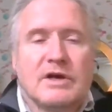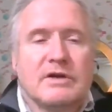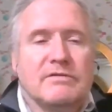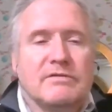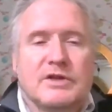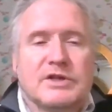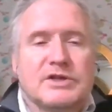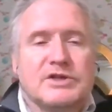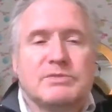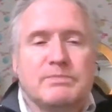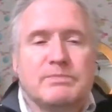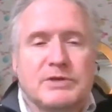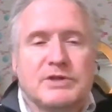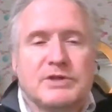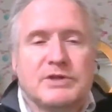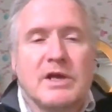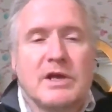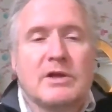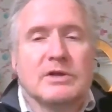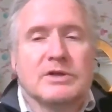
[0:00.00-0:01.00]
kind of this
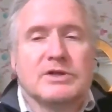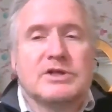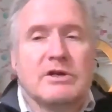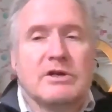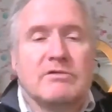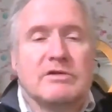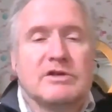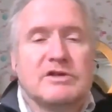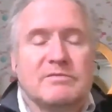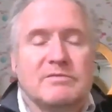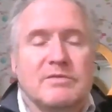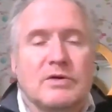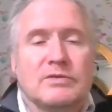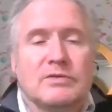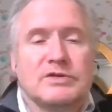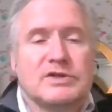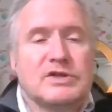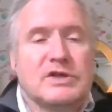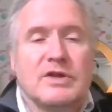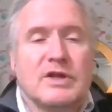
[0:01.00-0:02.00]
particular series of
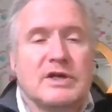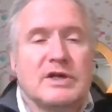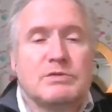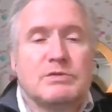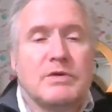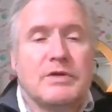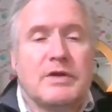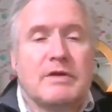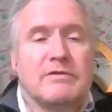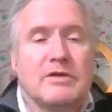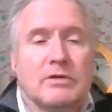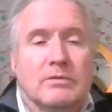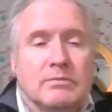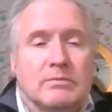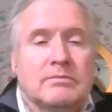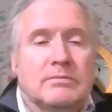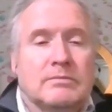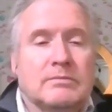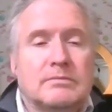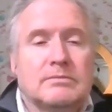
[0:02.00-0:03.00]
bonds, and that's what they've
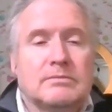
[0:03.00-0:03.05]
done.